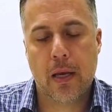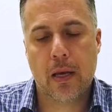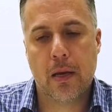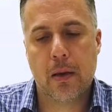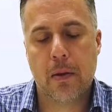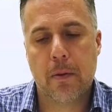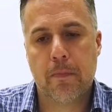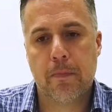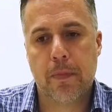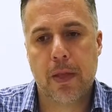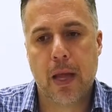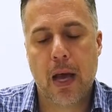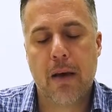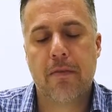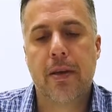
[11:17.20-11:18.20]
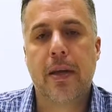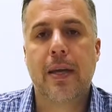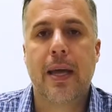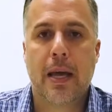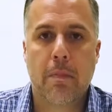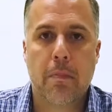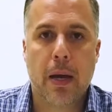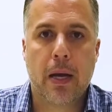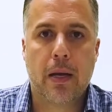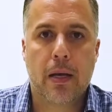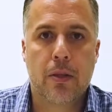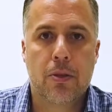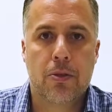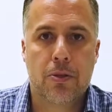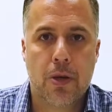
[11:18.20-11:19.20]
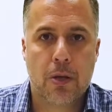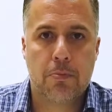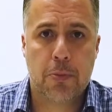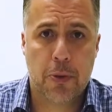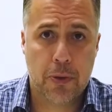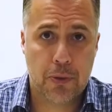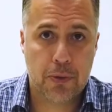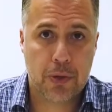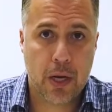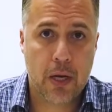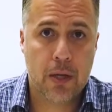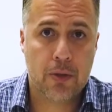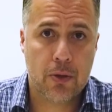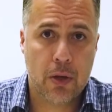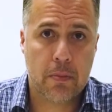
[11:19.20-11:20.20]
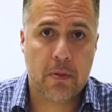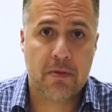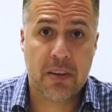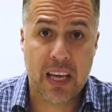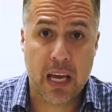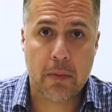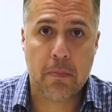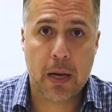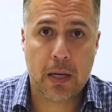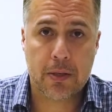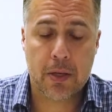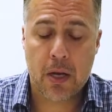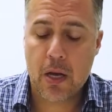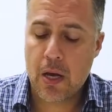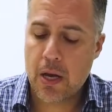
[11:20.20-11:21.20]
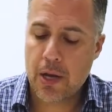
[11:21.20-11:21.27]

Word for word: uh, have a kickback. It does not produce any type of kickbacks.